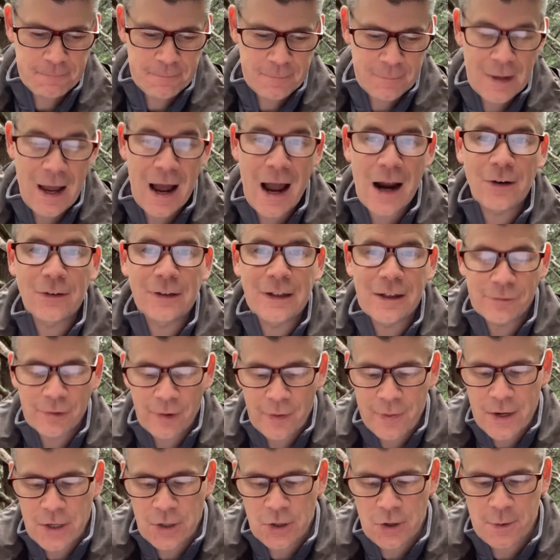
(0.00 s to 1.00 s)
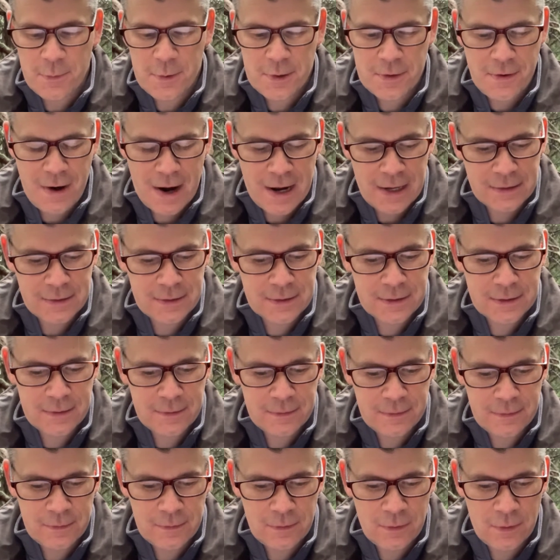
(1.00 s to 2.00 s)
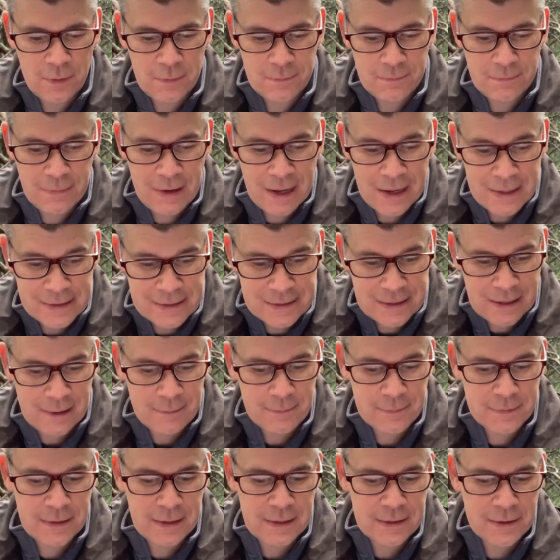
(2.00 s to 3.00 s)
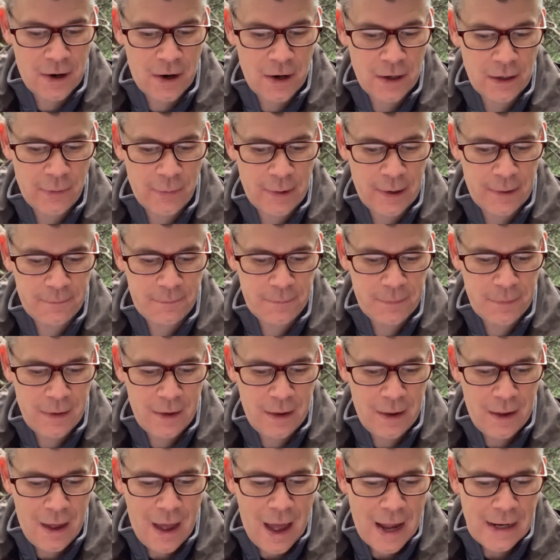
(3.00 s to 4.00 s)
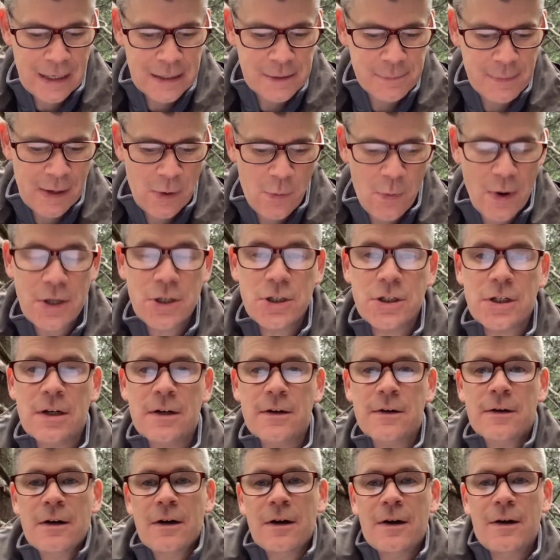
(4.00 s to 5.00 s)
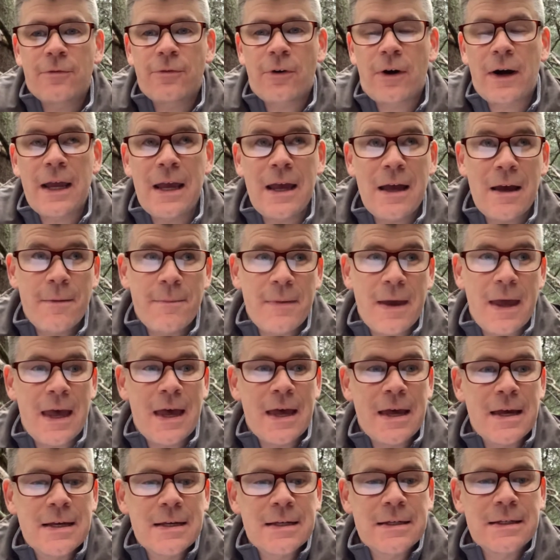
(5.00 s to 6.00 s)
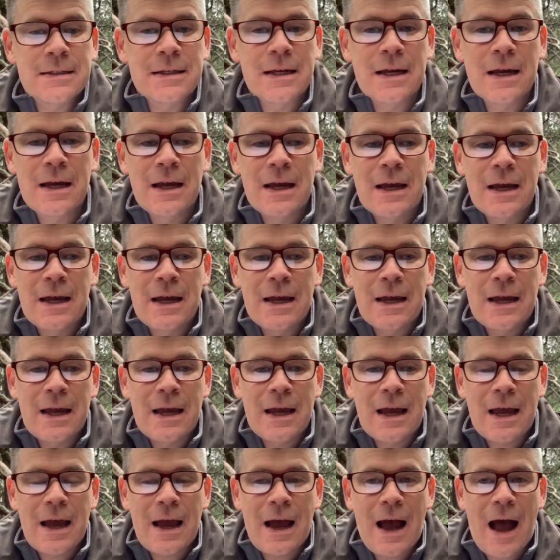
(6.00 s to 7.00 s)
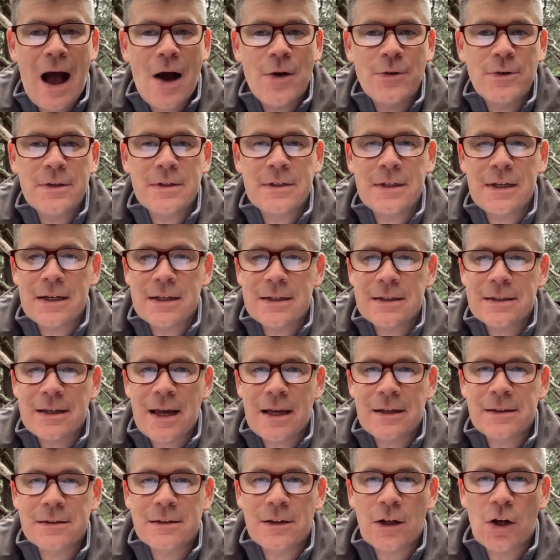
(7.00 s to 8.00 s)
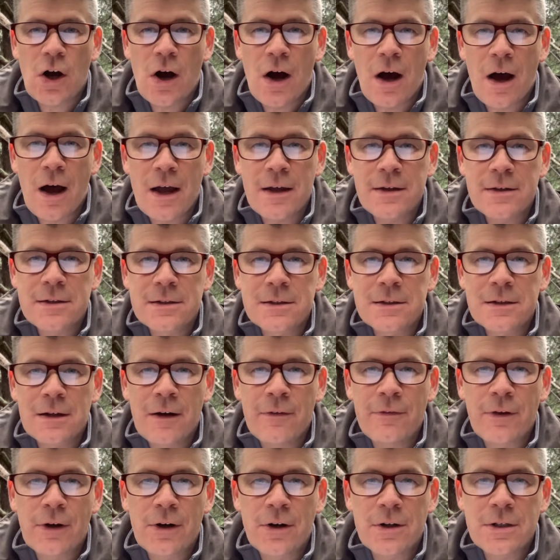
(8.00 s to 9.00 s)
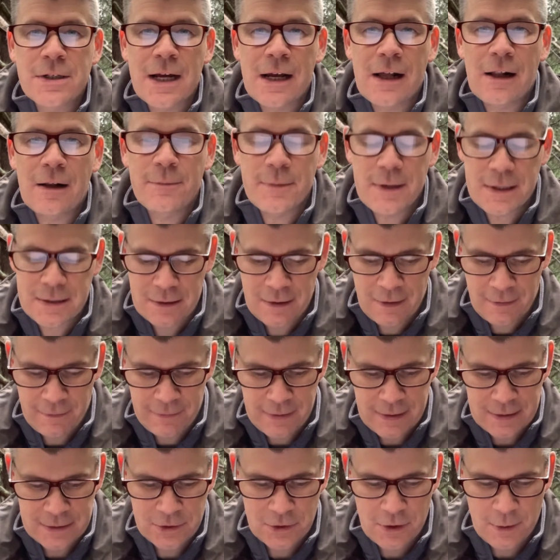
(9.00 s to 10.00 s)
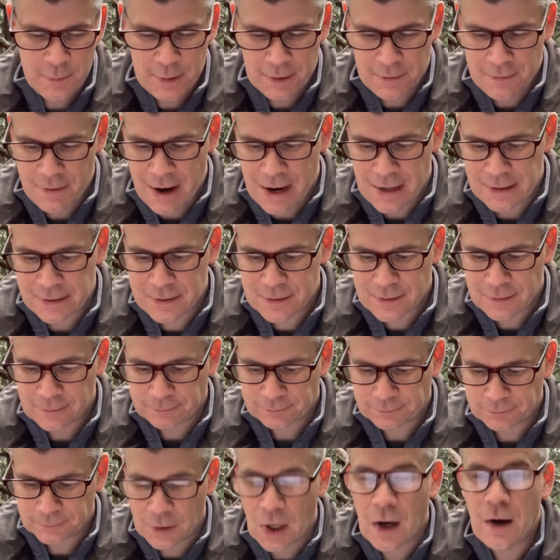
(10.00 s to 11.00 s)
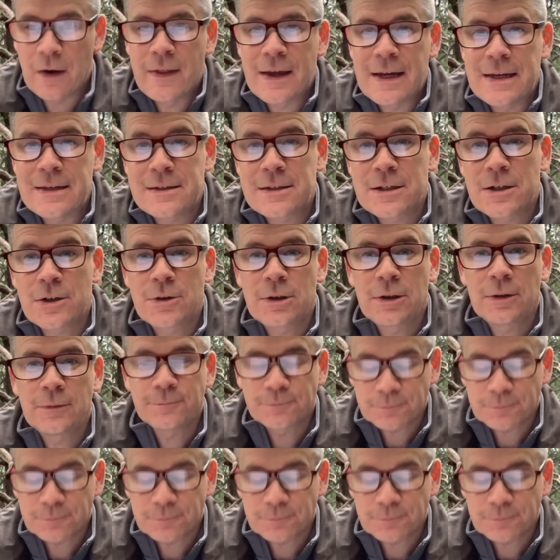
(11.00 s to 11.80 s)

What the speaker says: Higher level than human rights, it seems, he's arguing. I guess my question for him is, how does he assess the cost of the curtailment of these human rights? Are they zero?